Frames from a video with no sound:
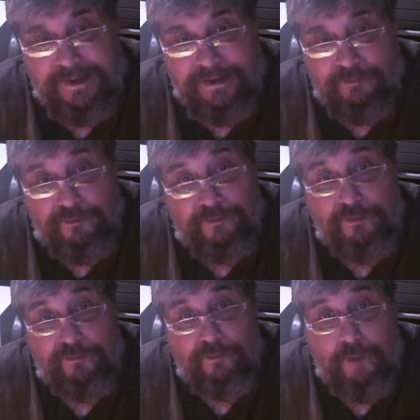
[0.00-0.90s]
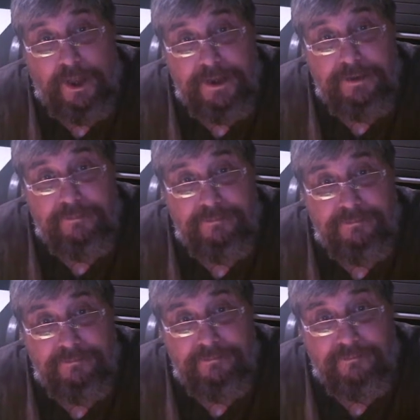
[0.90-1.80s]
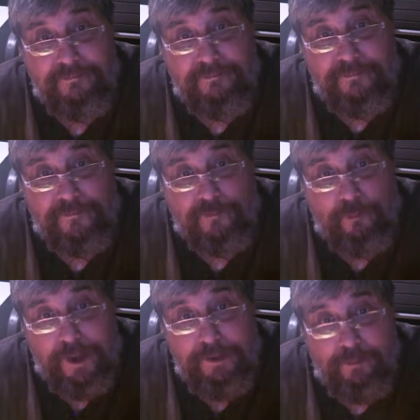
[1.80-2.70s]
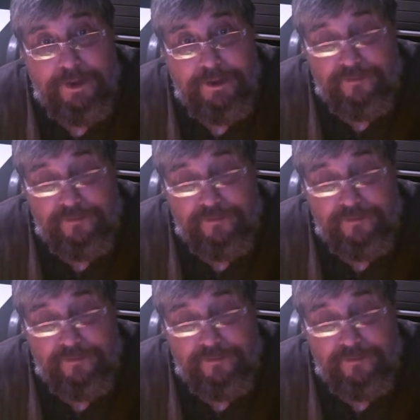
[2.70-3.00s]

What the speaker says: It's a wide way.